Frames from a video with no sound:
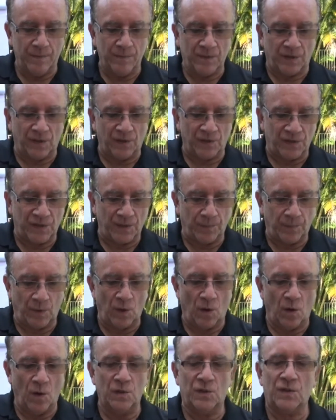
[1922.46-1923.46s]
their zip
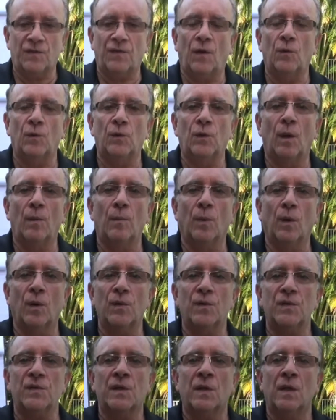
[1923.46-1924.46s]
codes, phone
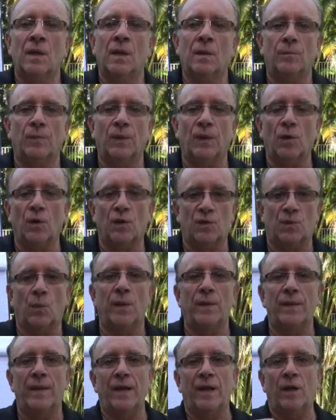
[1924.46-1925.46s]
numbers, because
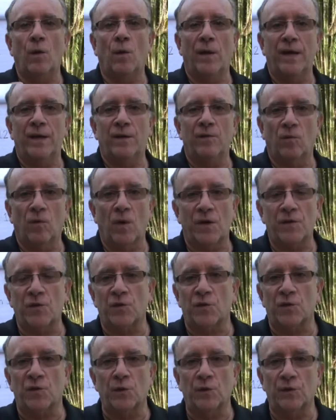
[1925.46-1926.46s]
when they go ahead and
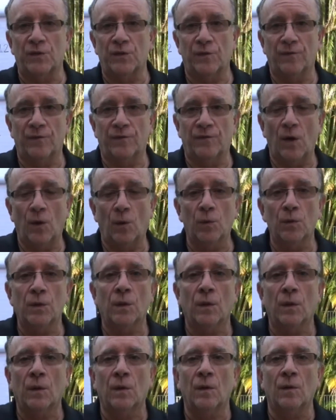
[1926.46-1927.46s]
register to vote,
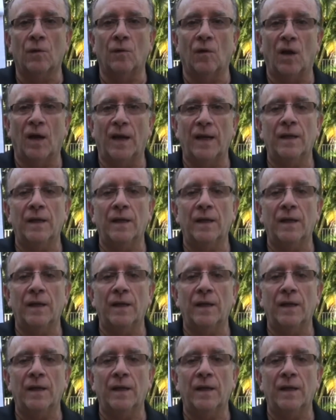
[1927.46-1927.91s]
right,